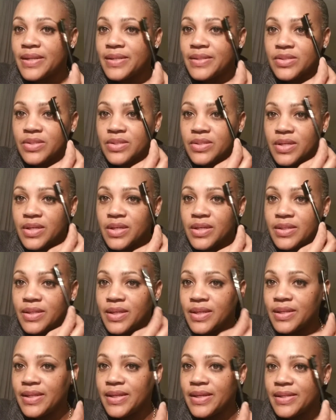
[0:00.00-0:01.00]
I didn't just
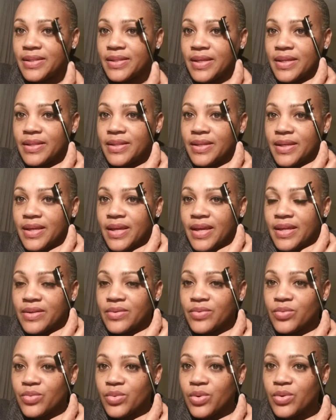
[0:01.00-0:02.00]
cut that like that. They
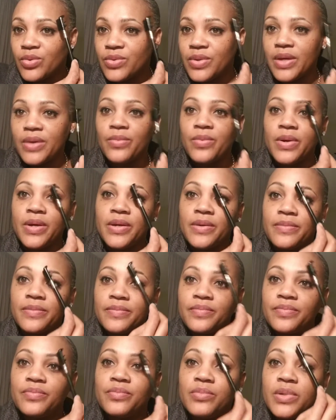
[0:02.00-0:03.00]
kind of grow that
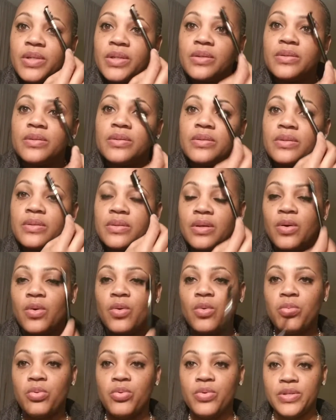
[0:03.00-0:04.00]
way. But
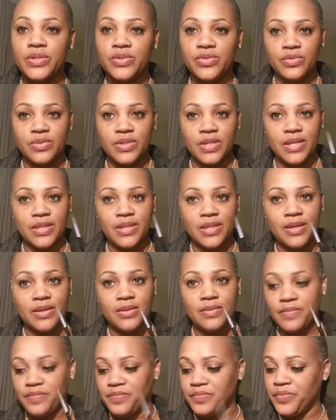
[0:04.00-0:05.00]
the whole point is you take
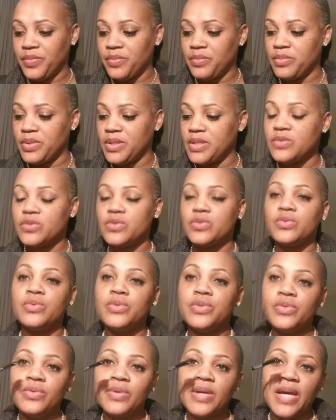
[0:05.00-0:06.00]
that
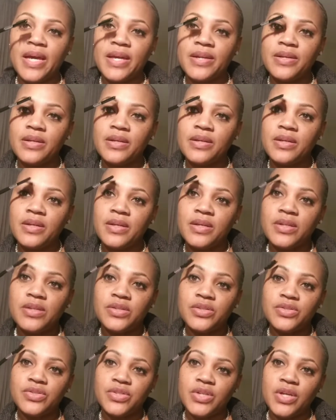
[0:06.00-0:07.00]
pencil and you kind of
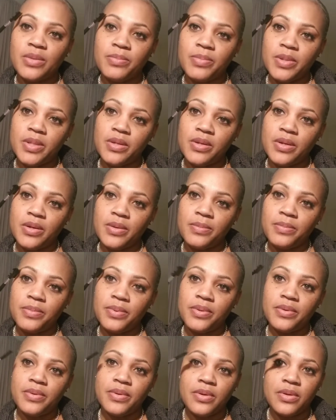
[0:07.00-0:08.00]
shape it
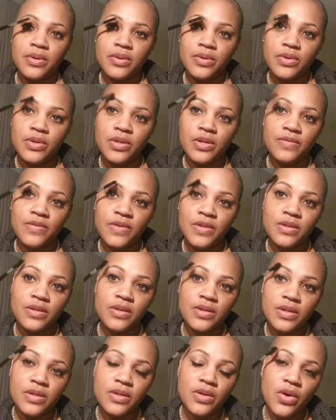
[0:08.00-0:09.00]
up. Give
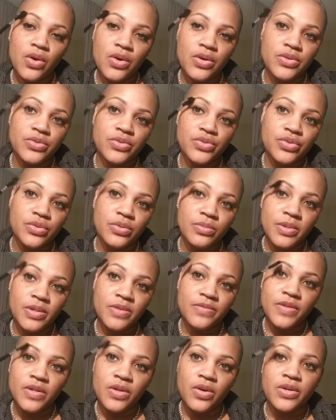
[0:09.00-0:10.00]
it an arch,
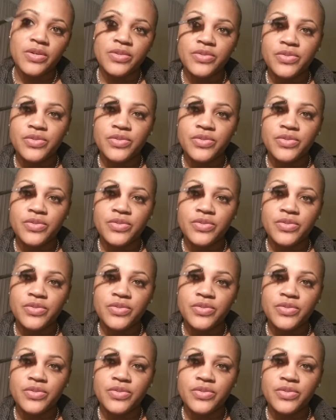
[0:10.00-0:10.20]
a bit of an